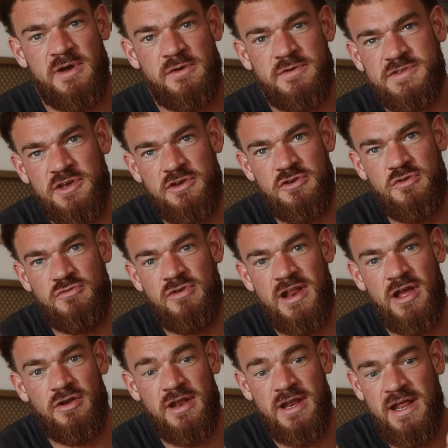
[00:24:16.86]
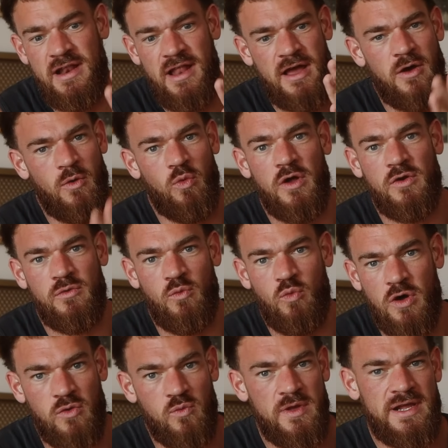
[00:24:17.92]
well, so you really only need like a
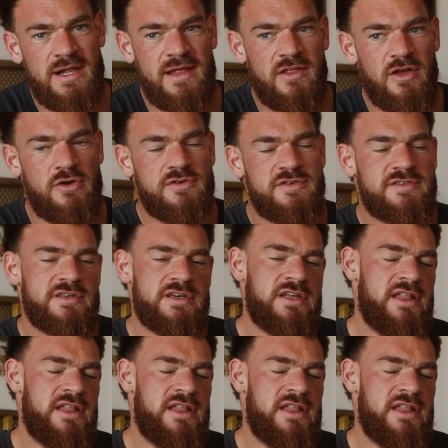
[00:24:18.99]
one weekly dose,